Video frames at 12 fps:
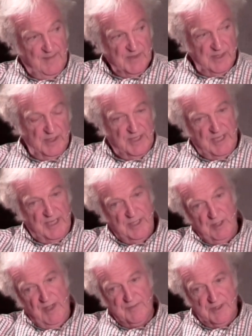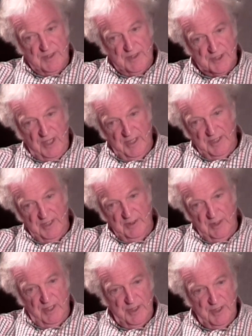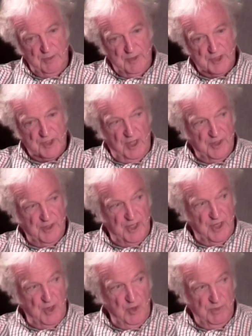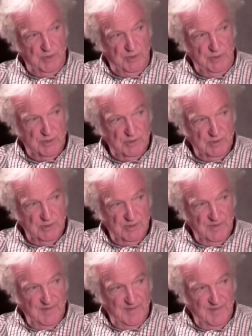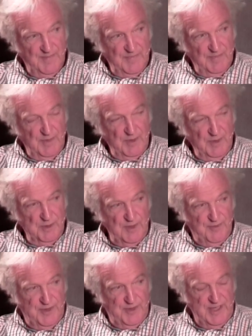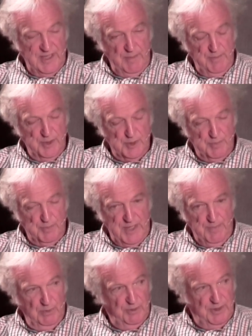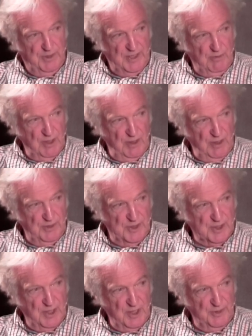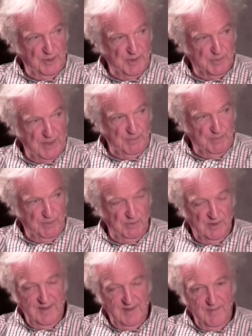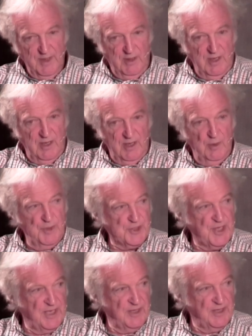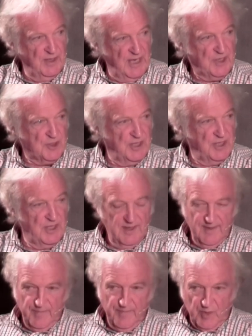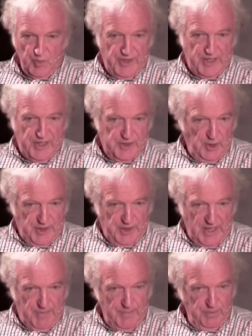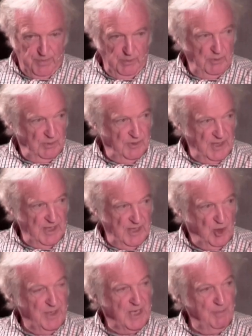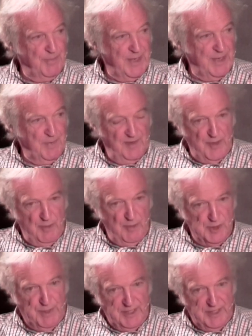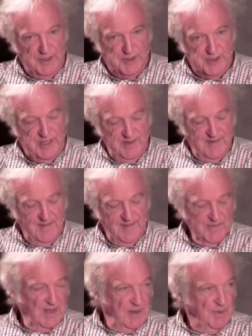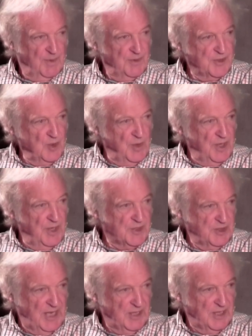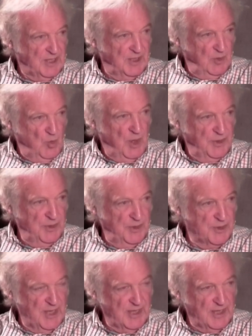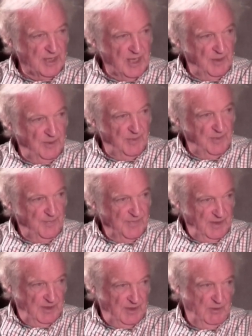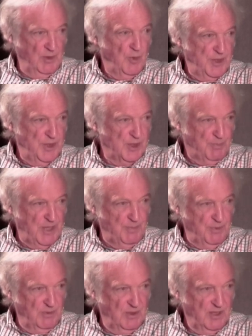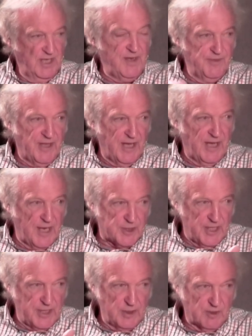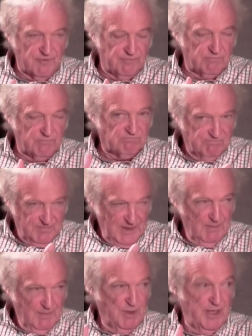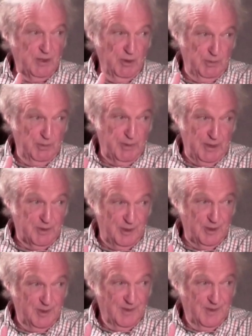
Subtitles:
And again, you have to decide, are you discarding humans? Because if the embryos are people, then you can't discard them as people. Or are we saying that actually, well, these are not yet people, they could become people if there was a pregnancy, but so we're selecting the ones that can grow into people. Even that has a hint of playing God about it.